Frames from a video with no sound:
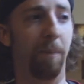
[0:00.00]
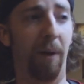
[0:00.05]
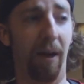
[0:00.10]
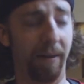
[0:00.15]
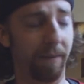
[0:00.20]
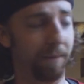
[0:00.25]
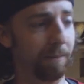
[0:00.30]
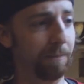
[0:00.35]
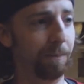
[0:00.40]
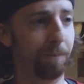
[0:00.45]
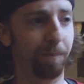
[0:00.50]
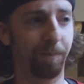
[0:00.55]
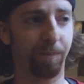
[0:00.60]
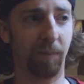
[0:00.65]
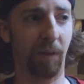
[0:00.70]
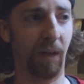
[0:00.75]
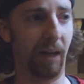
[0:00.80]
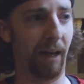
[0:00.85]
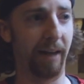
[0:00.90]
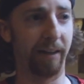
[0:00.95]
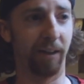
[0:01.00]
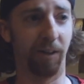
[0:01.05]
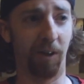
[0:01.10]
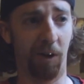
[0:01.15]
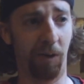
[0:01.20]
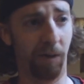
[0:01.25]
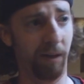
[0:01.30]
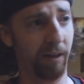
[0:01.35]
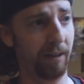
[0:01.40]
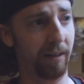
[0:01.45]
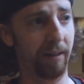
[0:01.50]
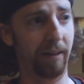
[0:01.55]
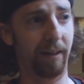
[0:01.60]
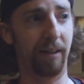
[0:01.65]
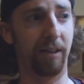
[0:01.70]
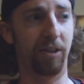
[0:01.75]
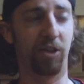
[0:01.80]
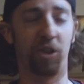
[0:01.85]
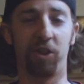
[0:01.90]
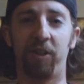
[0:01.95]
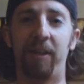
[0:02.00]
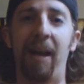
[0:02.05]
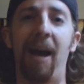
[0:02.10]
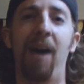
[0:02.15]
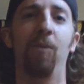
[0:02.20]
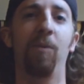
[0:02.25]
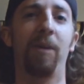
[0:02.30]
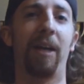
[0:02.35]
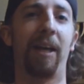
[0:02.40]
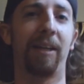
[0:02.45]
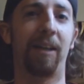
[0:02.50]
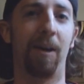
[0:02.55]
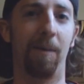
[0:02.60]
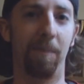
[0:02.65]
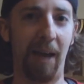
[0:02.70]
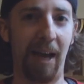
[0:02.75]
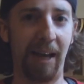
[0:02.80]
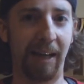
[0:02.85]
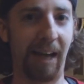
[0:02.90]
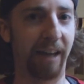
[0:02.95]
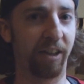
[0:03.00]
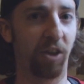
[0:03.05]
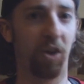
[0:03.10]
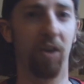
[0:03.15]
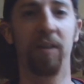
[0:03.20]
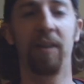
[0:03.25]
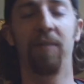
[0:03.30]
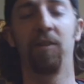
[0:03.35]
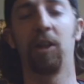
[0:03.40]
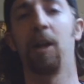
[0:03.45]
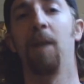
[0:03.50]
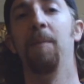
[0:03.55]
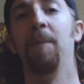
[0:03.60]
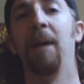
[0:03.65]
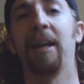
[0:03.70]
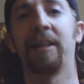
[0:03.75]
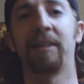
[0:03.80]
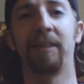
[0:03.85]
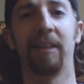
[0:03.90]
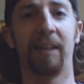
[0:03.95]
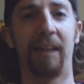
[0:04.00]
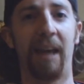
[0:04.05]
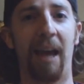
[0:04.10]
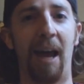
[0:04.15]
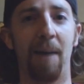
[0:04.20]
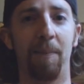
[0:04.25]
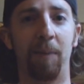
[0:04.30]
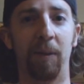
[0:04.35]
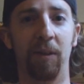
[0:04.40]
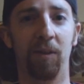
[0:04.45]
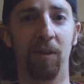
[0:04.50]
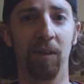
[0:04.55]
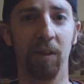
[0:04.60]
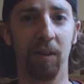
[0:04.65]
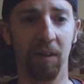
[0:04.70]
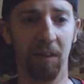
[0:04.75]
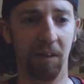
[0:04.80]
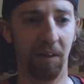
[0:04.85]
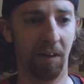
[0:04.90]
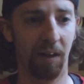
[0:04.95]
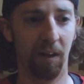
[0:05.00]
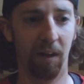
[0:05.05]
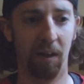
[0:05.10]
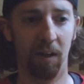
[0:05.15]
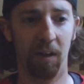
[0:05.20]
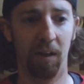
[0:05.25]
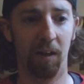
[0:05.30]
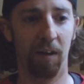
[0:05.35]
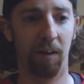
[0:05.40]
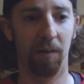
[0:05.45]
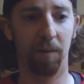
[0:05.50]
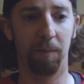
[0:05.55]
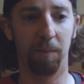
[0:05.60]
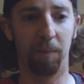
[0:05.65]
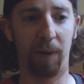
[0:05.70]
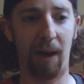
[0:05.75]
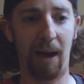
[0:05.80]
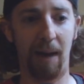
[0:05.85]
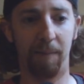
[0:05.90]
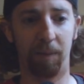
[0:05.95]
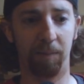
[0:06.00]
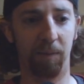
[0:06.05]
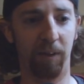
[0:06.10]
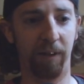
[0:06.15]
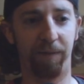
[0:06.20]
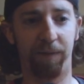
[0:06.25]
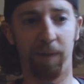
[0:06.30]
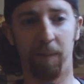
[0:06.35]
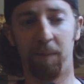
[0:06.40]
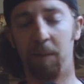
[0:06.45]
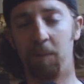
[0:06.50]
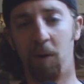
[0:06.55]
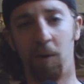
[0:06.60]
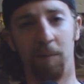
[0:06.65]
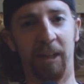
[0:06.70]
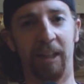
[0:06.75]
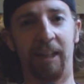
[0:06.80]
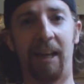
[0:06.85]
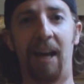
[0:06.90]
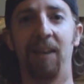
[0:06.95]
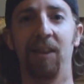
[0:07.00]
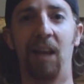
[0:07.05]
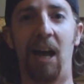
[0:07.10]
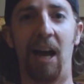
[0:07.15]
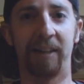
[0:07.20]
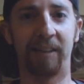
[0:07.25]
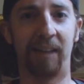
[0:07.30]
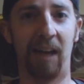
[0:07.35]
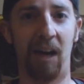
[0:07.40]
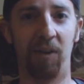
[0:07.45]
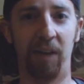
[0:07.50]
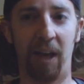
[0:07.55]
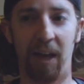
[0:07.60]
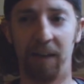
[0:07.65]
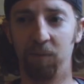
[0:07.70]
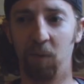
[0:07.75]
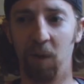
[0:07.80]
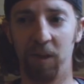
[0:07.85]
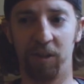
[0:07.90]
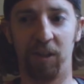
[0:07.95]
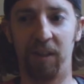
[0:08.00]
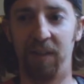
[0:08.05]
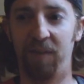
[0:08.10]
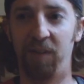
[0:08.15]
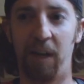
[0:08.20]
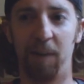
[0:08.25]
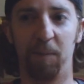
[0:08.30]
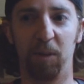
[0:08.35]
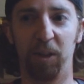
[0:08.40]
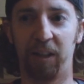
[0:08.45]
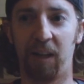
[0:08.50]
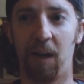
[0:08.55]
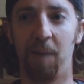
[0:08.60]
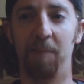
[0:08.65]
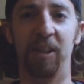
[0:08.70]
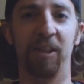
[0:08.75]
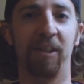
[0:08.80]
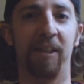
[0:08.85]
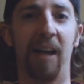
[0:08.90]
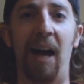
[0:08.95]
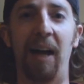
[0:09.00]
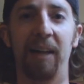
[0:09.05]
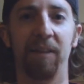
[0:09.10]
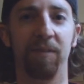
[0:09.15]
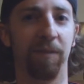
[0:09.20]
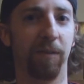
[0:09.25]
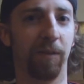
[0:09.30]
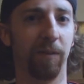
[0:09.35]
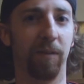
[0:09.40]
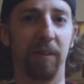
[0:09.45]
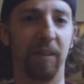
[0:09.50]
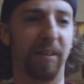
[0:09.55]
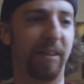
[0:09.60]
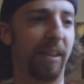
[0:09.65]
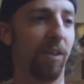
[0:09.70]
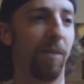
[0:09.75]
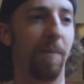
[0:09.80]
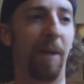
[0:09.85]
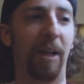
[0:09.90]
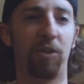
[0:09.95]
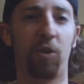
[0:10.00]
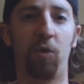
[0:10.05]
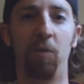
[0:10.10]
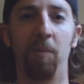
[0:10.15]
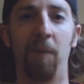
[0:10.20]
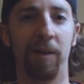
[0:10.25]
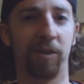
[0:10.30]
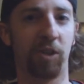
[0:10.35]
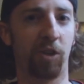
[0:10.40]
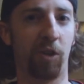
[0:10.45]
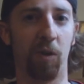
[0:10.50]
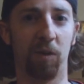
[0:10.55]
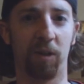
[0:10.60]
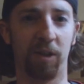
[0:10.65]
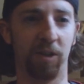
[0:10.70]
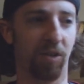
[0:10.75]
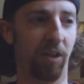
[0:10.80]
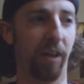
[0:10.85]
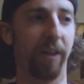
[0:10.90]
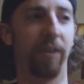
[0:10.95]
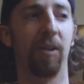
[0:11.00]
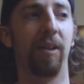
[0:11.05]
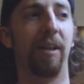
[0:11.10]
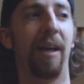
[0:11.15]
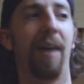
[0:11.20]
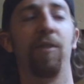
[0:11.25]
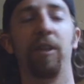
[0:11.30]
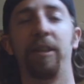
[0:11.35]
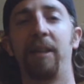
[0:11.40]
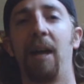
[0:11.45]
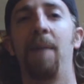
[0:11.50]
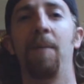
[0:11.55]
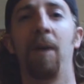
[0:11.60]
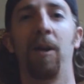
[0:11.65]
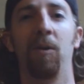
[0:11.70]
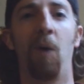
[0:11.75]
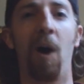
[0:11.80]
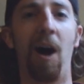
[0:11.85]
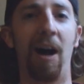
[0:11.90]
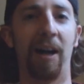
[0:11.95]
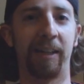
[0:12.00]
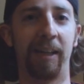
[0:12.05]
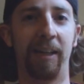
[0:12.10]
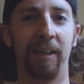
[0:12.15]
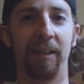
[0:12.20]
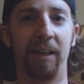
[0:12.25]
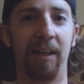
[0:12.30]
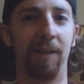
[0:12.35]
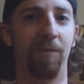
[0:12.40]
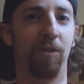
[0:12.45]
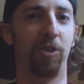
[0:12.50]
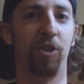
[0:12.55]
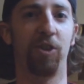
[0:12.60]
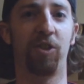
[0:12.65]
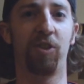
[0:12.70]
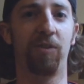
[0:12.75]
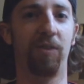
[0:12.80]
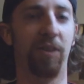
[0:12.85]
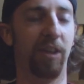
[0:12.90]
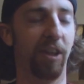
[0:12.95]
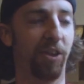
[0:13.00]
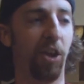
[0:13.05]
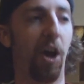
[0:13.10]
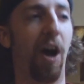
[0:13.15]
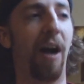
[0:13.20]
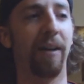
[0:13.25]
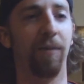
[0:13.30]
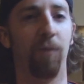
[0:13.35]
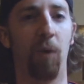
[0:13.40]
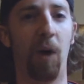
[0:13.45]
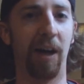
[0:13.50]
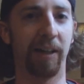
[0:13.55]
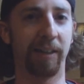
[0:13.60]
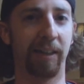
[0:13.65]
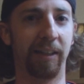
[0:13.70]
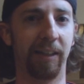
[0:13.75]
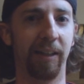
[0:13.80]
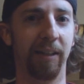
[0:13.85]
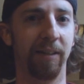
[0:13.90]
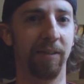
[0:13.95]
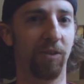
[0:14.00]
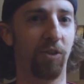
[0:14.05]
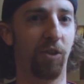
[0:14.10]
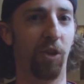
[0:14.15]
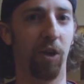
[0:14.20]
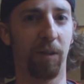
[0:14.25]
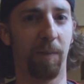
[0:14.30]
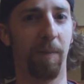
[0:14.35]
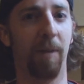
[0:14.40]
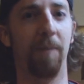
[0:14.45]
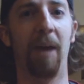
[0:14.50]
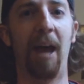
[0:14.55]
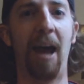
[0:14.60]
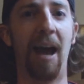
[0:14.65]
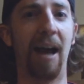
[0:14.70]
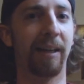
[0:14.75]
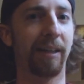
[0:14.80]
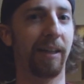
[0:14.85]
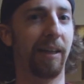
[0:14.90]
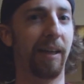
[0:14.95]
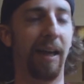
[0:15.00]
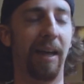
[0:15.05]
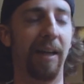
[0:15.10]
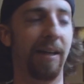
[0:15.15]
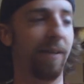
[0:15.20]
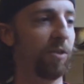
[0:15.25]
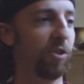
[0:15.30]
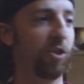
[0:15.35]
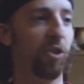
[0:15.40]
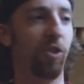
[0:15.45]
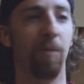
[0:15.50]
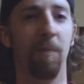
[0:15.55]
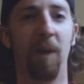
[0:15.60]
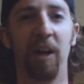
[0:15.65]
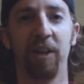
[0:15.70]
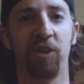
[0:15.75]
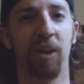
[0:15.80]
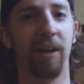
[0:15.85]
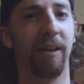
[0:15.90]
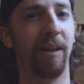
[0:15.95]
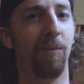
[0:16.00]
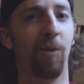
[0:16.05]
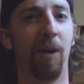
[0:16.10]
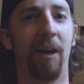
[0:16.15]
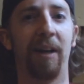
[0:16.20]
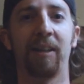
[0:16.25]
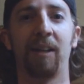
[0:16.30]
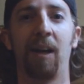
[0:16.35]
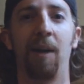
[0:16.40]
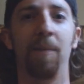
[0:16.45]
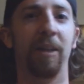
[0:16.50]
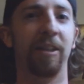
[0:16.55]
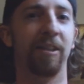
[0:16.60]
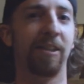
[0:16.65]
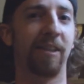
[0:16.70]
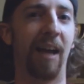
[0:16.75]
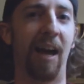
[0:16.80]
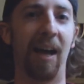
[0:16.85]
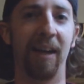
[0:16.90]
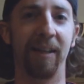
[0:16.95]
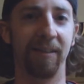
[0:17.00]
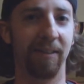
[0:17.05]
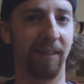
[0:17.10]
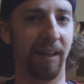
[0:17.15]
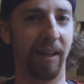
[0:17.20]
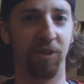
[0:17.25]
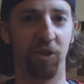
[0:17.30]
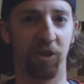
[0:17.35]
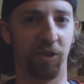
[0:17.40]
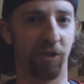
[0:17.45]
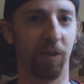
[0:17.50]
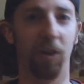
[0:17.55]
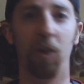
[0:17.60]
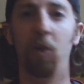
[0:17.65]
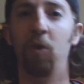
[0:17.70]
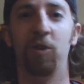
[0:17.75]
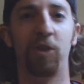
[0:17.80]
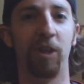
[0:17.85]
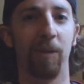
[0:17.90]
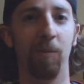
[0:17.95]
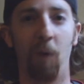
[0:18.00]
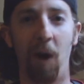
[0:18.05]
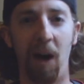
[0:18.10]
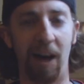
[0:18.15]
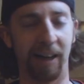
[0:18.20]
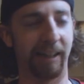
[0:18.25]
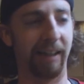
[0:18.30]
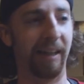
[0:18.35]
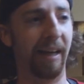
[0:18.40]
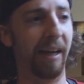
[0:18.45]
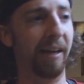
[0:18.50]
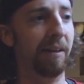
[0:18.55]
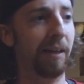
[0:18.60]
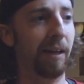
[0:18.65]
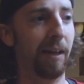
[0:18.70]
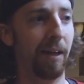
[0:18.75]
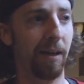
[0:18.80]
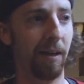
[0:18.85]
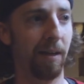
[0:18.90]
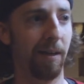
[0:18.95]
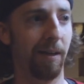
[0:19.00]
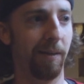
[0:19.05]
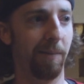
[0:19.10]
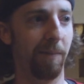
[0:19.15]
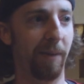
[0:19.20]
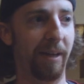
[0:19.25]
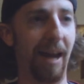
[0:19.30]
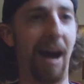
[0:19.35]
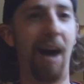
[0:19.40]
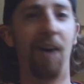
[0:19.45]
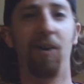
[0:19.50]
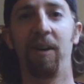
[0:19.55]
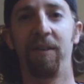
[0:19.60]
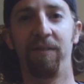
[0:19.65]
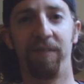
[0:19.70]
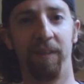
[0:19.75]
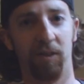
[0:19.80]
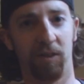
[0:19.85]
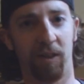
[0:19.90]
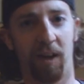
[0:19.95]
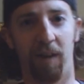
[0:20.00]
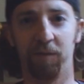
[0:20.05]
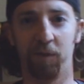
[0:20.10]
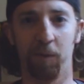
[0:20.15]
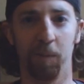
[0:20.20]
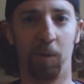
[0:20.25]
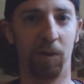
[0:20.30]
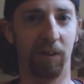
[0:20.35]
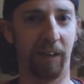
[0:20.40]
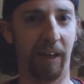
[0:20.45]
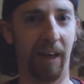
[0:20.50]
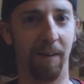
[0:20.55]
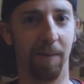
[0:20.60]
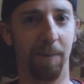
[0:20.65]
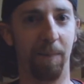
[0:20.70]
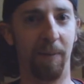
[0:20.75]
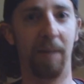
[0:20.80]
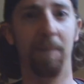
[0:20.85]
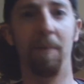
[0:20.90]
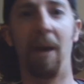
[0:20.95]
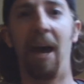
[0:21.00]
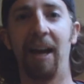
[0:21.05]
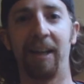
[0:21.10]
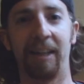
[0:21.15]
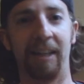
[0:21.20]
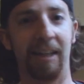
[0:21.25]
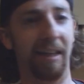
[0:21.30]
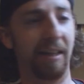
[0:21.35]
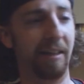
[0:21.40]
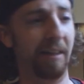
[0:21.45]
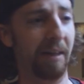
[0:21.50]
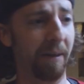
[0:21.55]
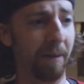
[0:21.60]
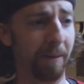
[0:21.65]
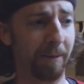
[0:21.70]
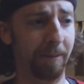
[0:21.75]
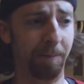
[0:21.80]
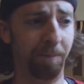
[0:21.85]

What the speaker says: but I don't know. Just now when I come back, I couldn't even come back to the Capitol probably from the moment it got locked down. I wasn't even able to come inside until about 2 months ago, because literally every time I'd walk in, it would just, the thought of walking in took me back, and it was too much. I didn't want to come inside and just lose it walking in. But now I feel comfortable again being back in.